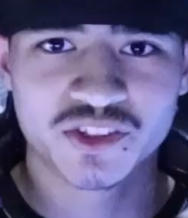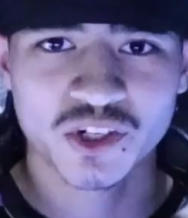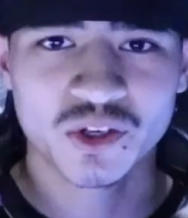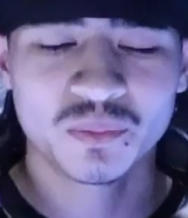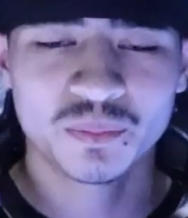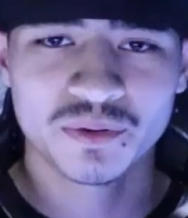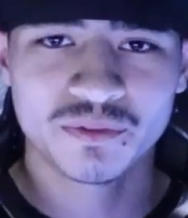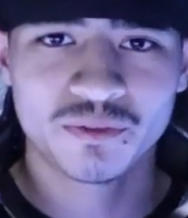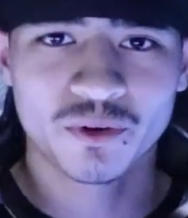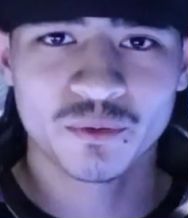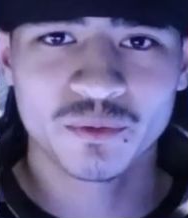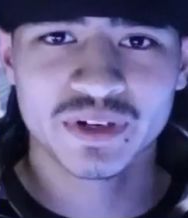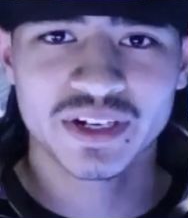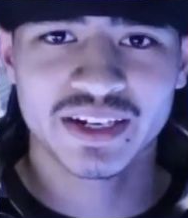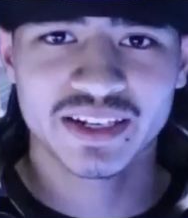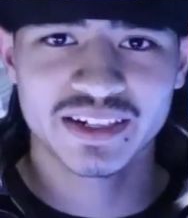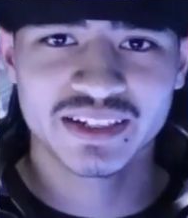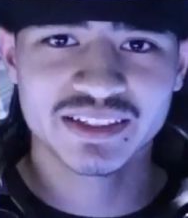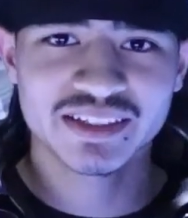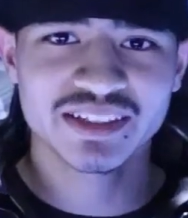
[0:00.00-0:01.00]
So before we
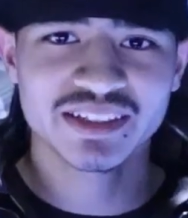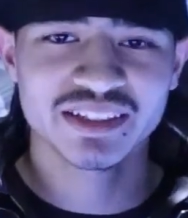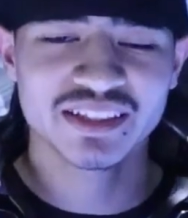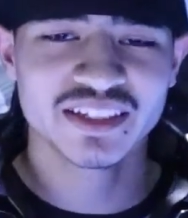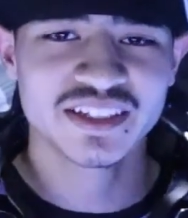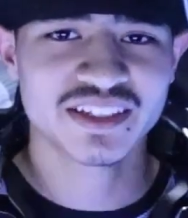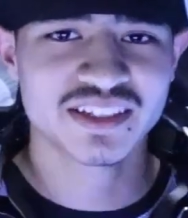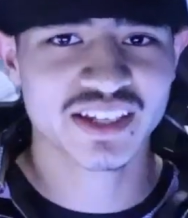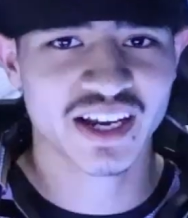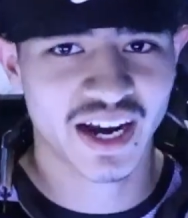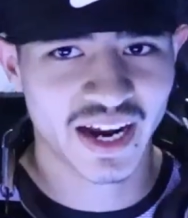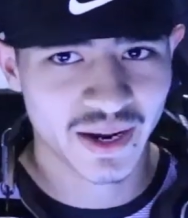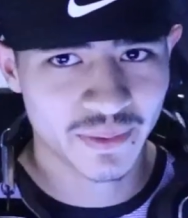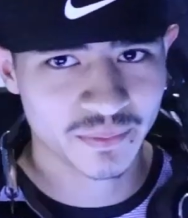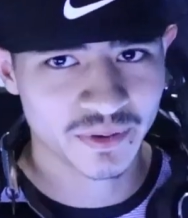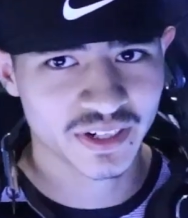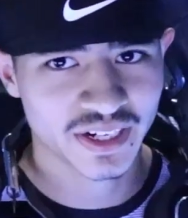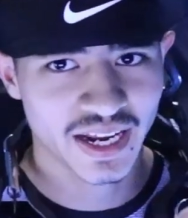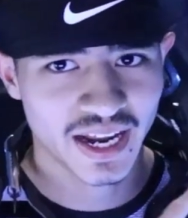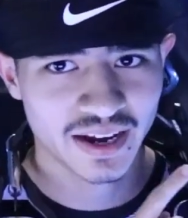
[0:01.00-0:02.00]
get into this, I
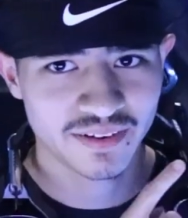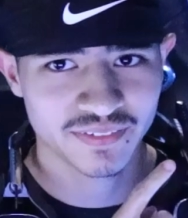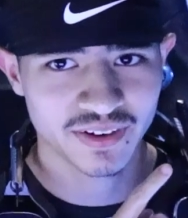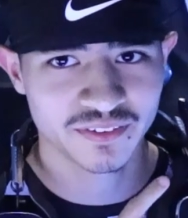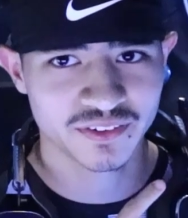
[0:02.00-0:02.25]
am gonna have